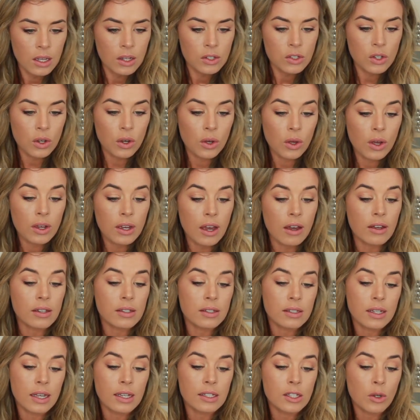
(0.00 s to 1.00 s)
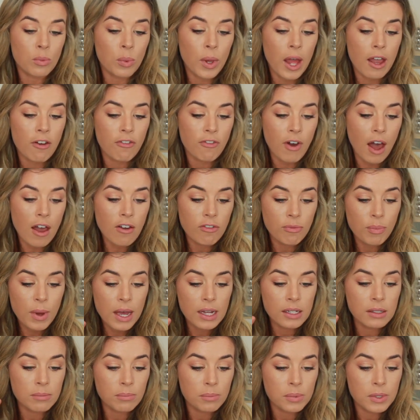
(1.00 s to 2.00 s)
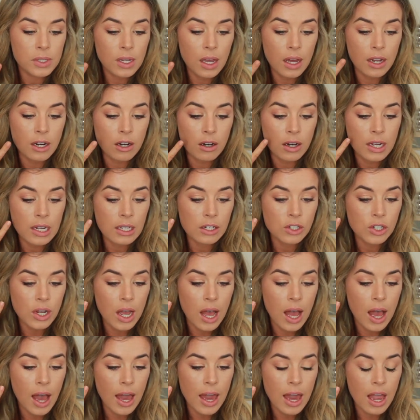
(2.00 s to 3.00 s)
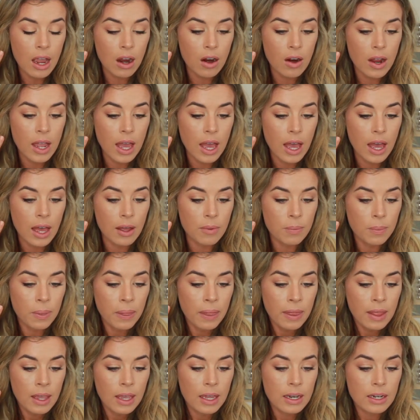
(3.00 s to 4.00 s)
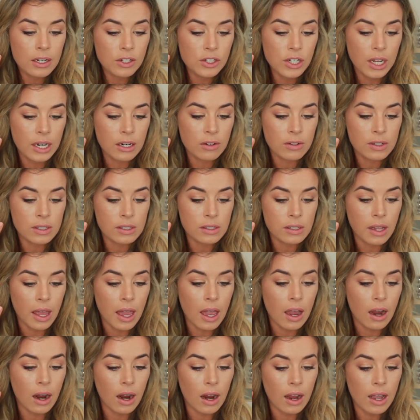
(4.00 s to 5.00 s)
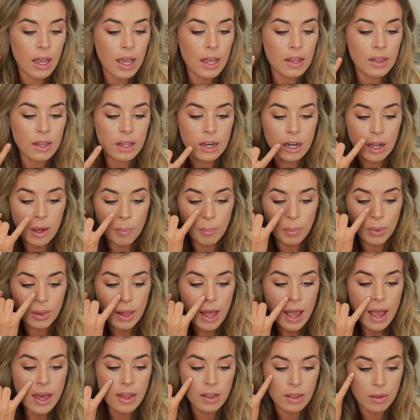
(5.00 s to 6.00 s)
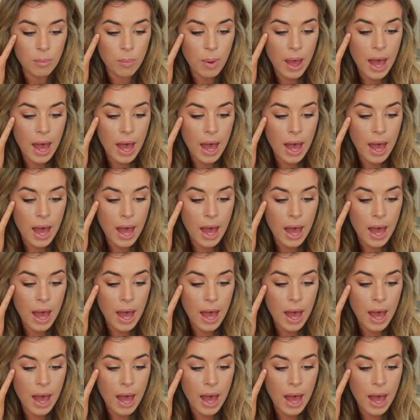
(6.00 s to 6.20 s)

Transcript: So, okay, it says apply five pumps under each eye area in a generous layer and then apply the